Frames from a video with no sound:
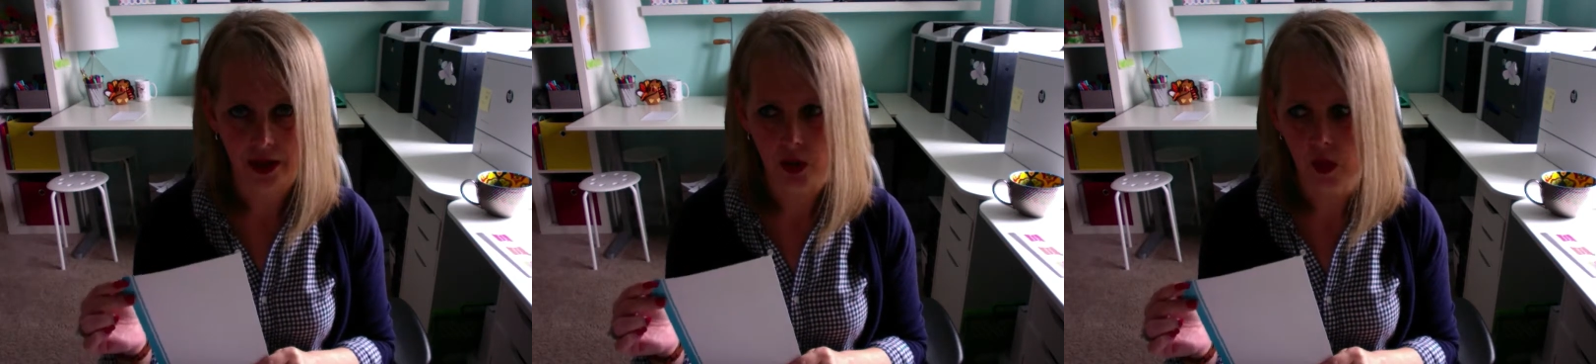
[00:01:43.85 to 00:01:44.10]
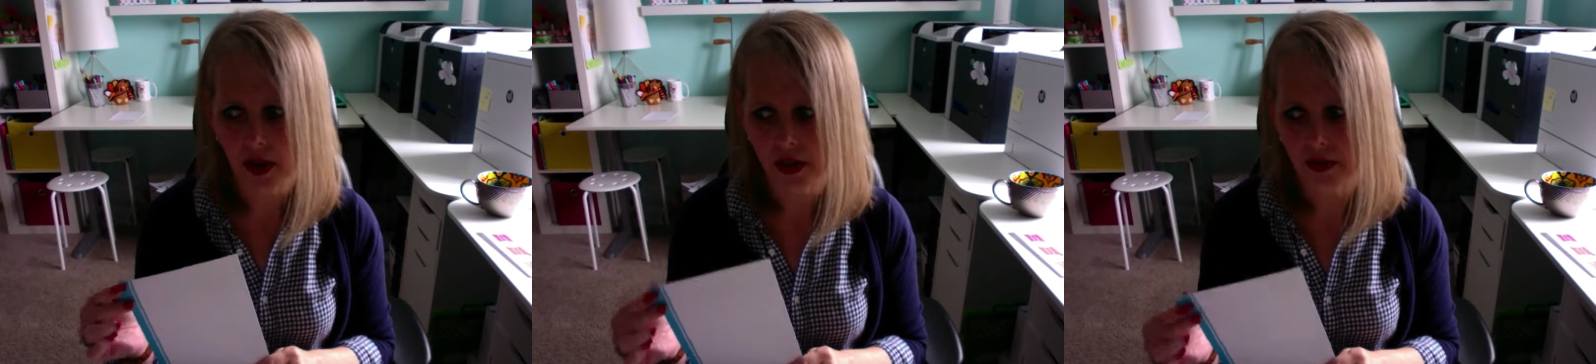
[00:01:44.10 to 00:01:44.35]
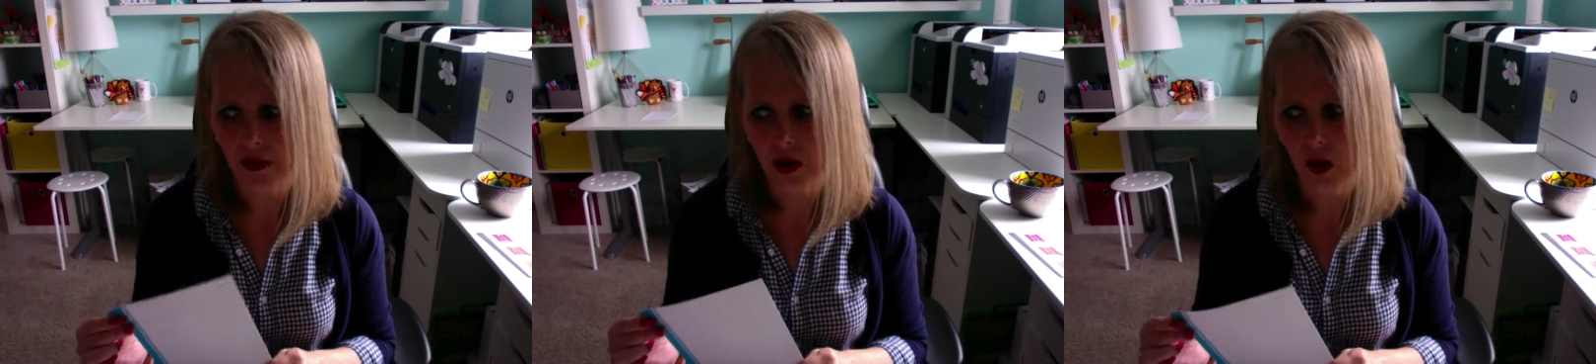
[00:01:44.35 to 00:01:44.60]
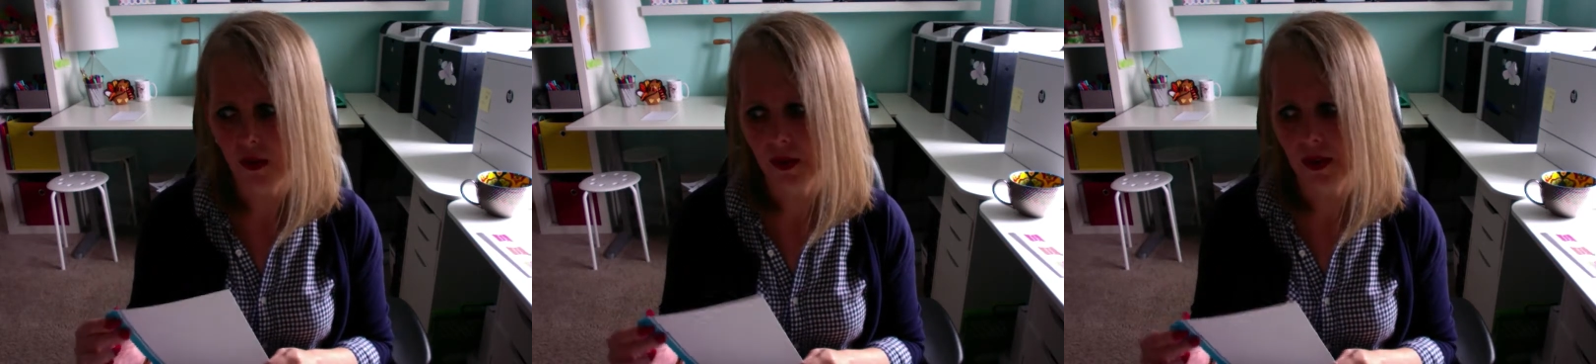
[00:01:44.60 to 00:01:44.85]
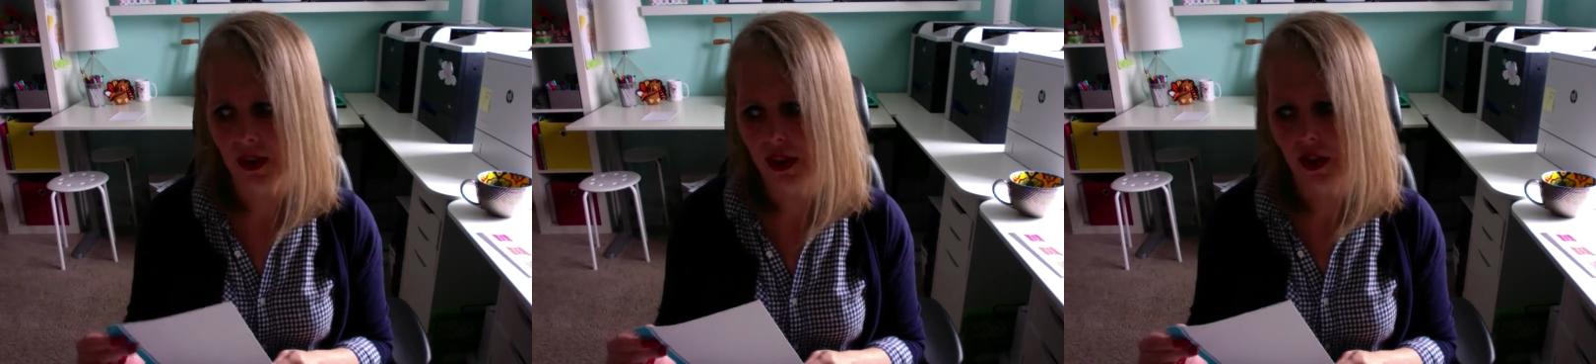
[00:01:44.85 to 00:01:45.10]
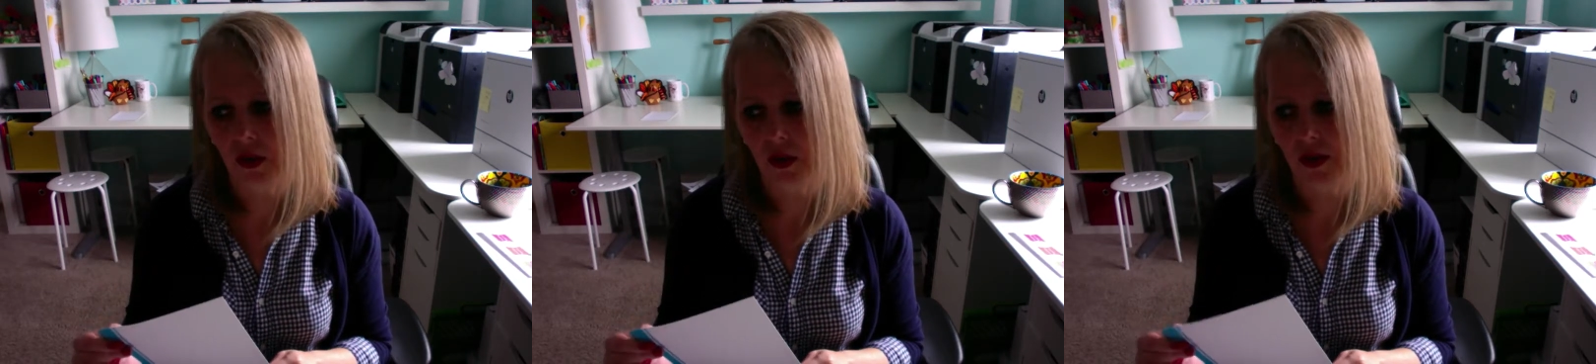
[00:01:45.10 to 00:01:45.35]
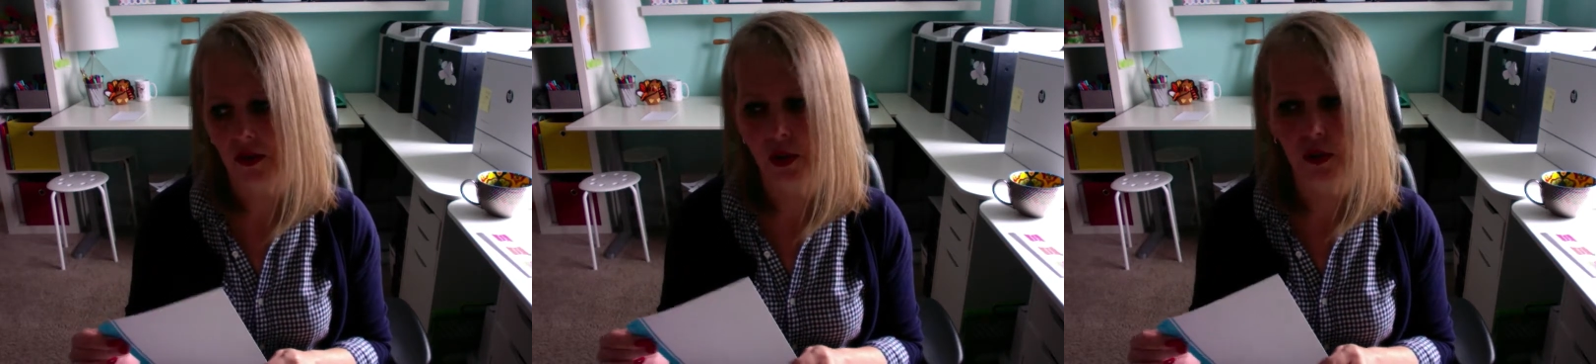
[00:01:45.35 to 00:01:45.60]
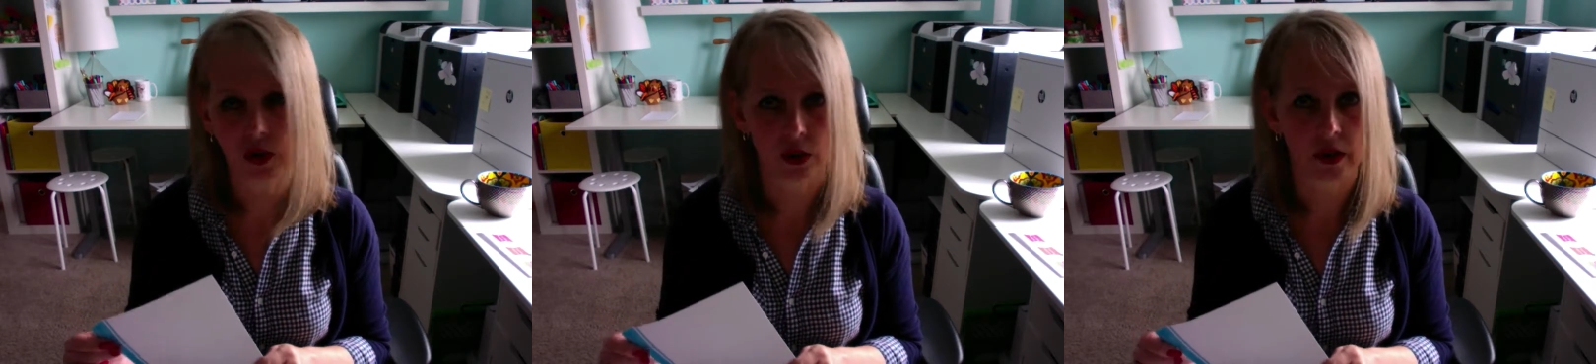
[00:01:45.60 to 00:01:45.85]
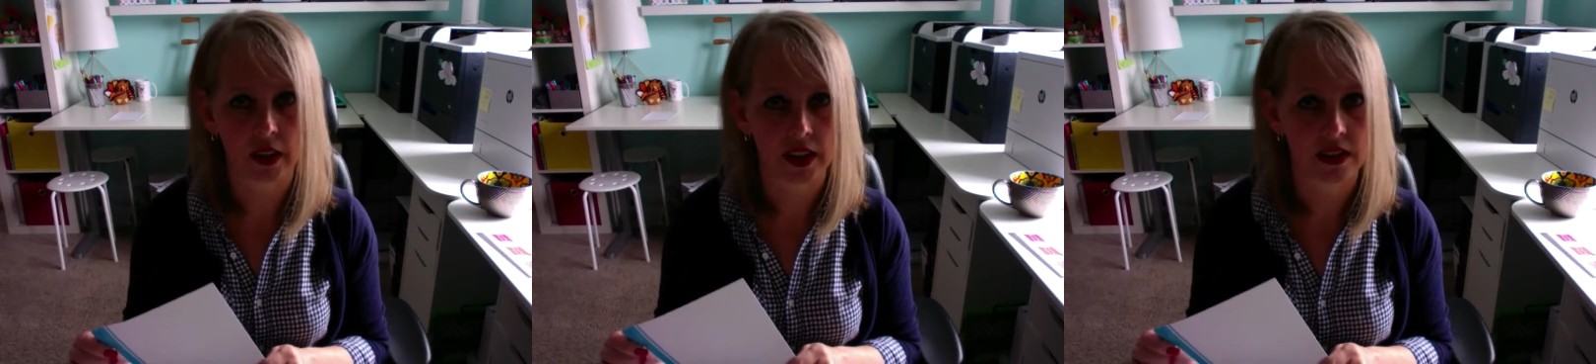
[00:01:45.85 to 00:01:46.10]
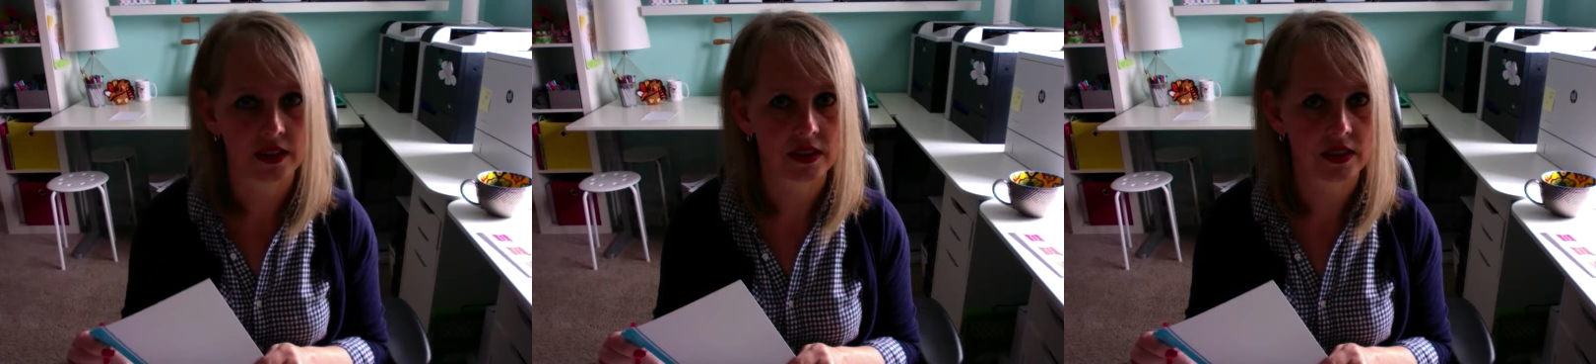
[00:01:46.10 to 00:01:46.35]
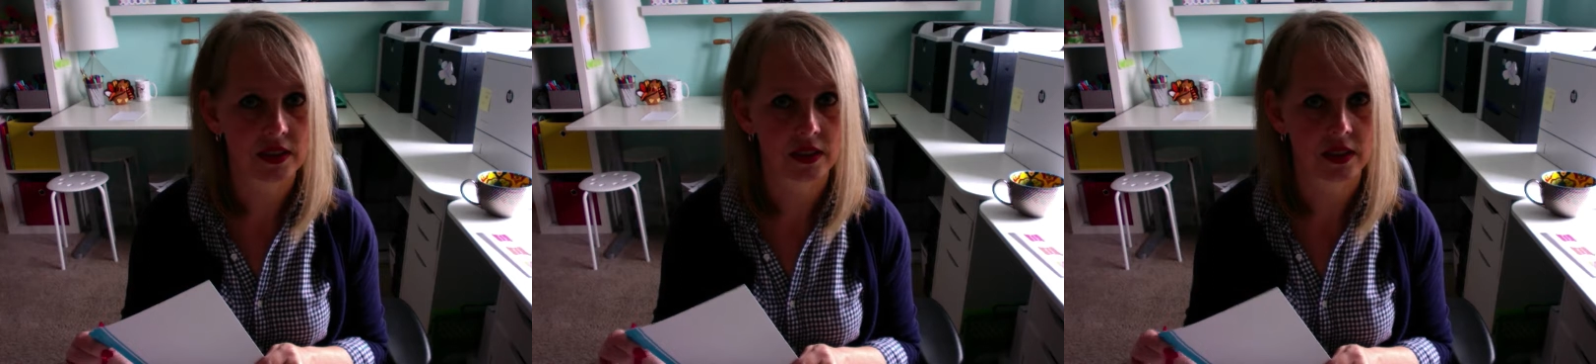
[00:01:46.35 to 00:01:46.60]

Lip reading: you want it, hopefully, if you do this,